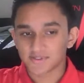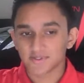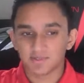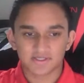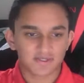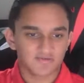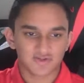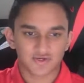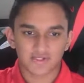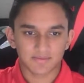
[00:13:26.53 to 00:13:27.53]
is going to be a tough
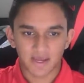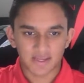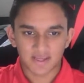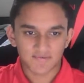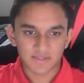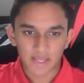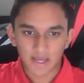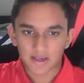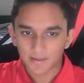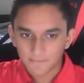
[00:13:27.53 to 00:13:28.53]
series. I can't even
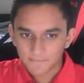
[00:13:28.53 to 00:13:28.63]
lie.